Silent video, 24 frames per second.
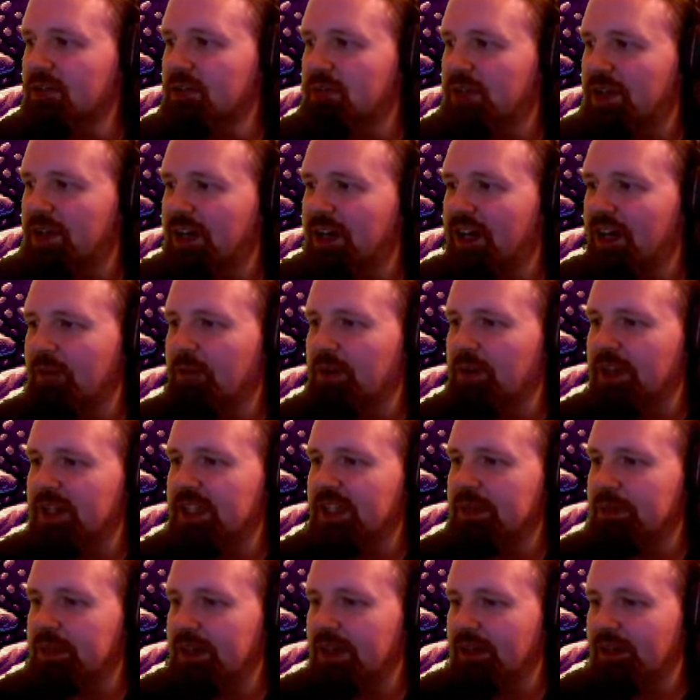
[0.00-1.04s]
But I want to
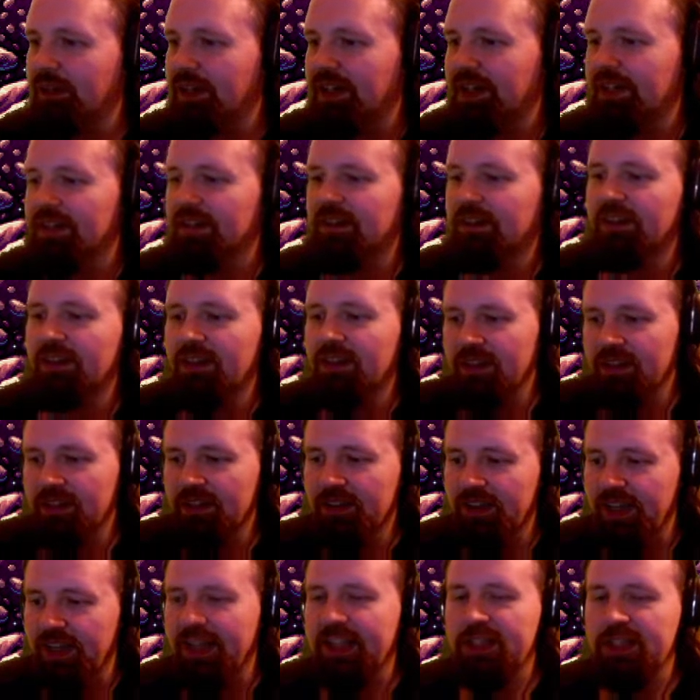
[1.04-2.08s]
keep going and
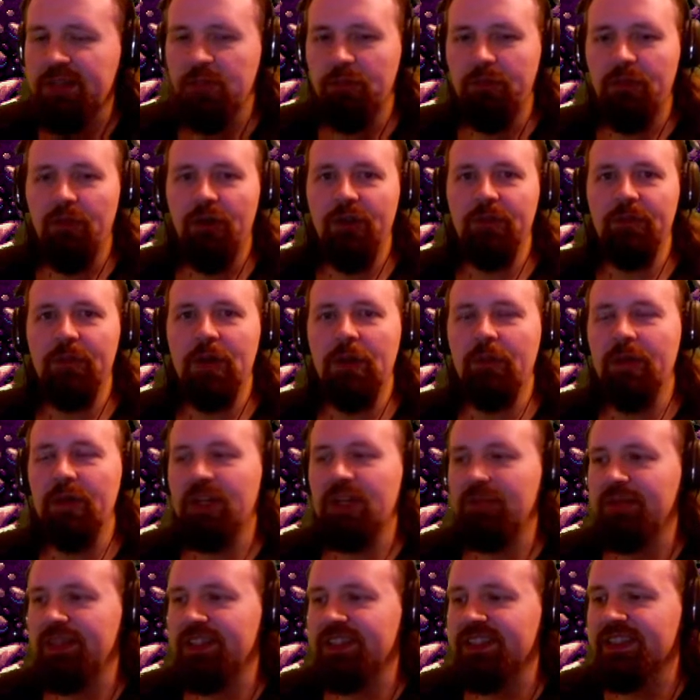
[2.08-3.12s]
get it to a point where we
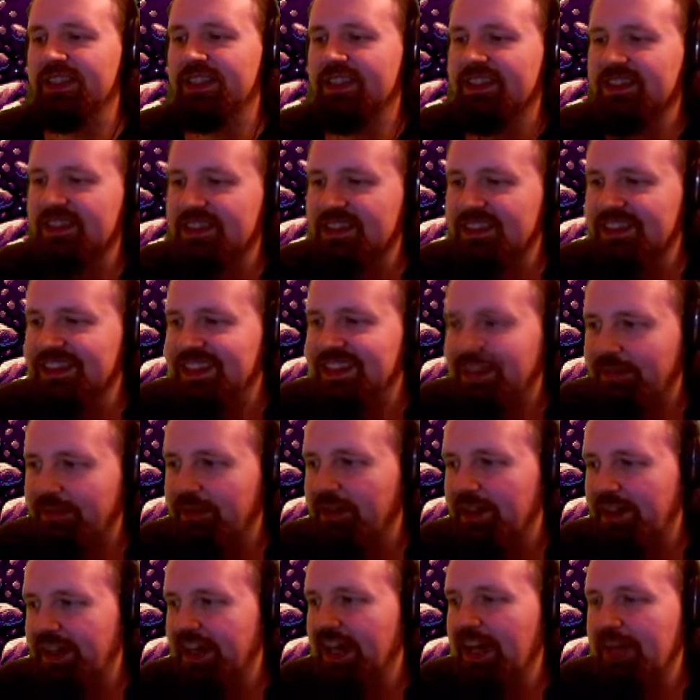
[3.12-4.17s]
can basically see if
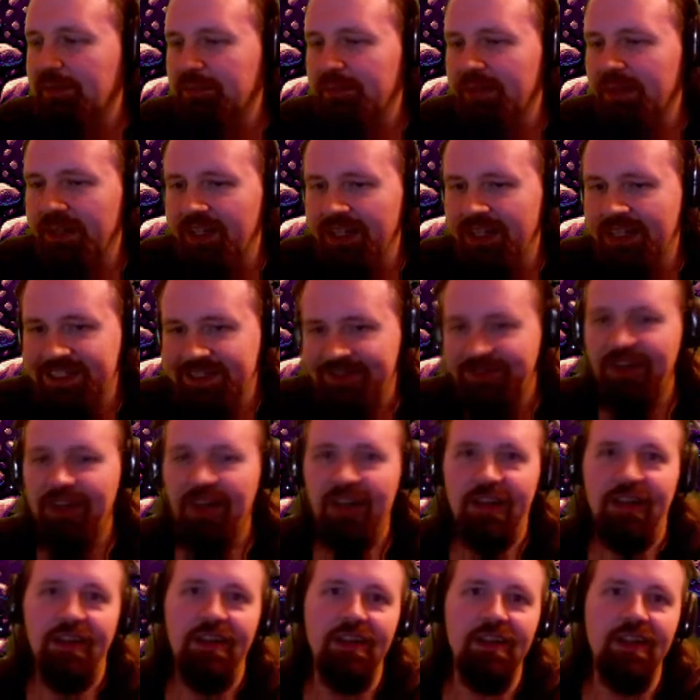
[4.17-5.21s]
the game is
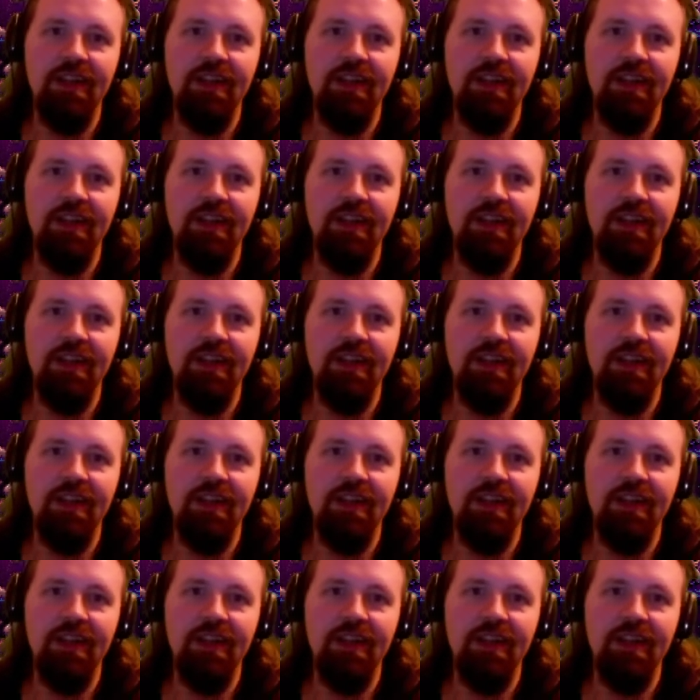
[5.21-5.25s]
fun.